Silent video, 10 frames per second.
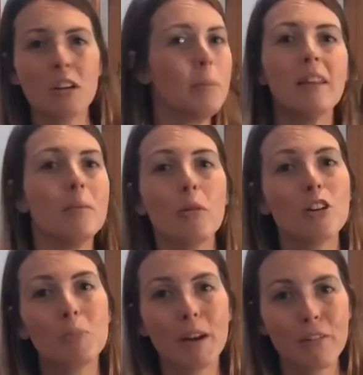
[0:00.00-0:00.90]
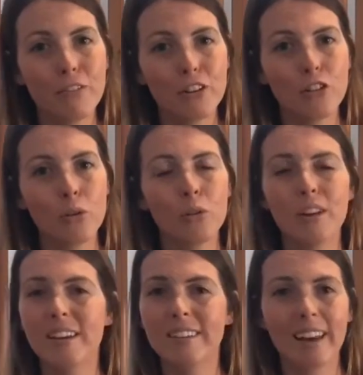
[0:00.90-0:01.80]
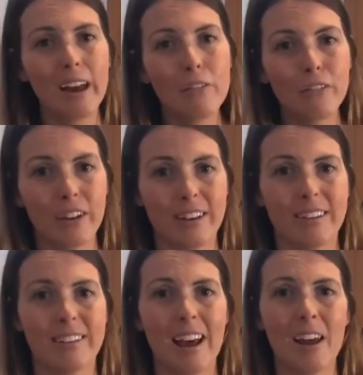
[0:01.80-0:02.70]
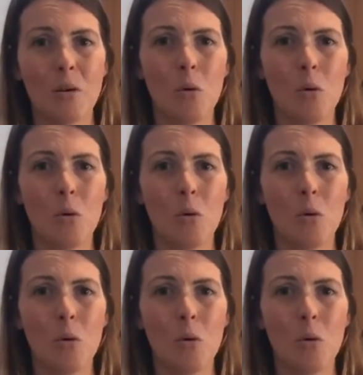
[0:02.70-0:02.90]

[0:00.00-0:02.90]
to be the most beneficial, the safest, and